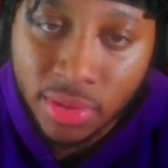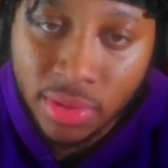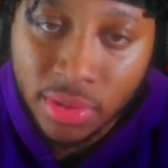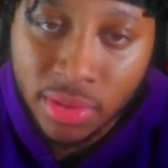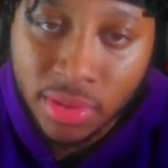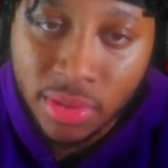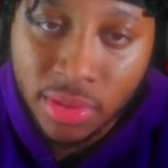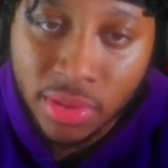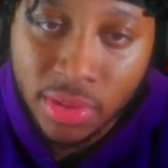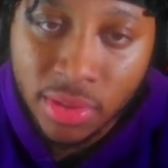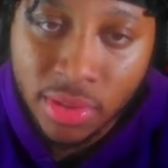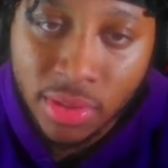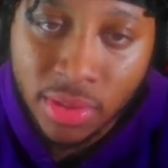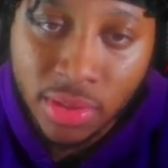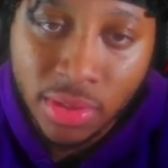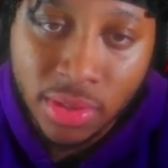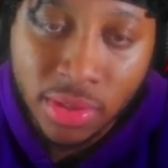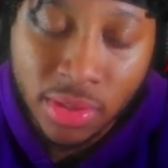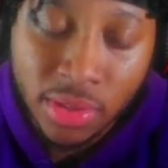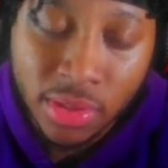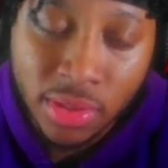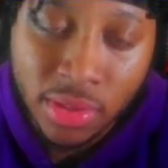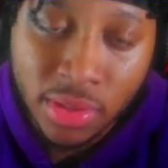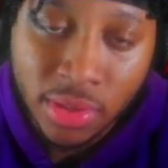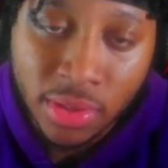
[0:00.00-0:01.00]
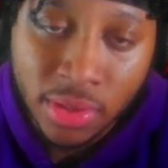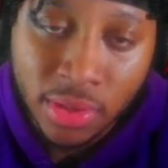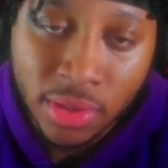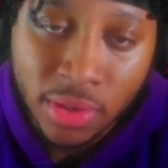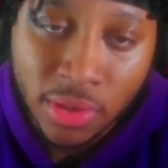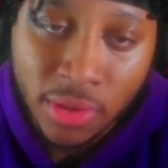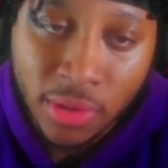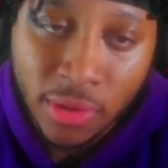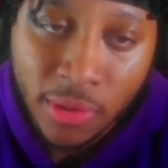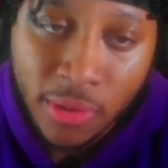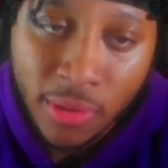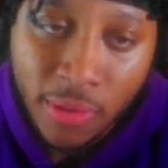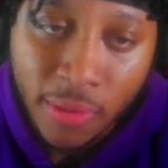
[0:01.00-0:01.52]

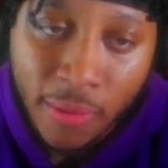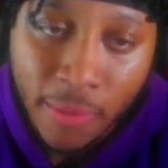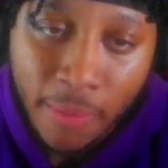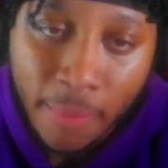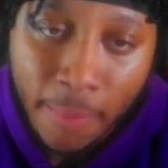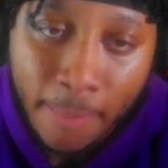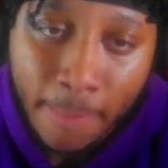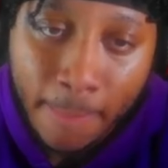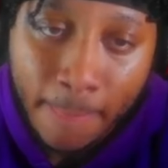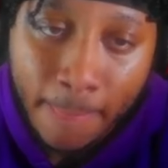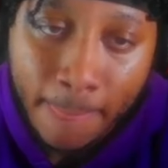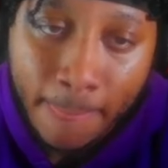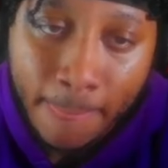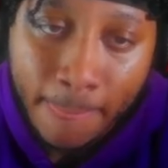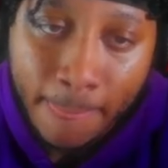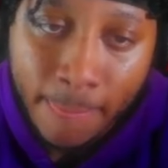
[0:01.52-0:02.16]
Nothing is said.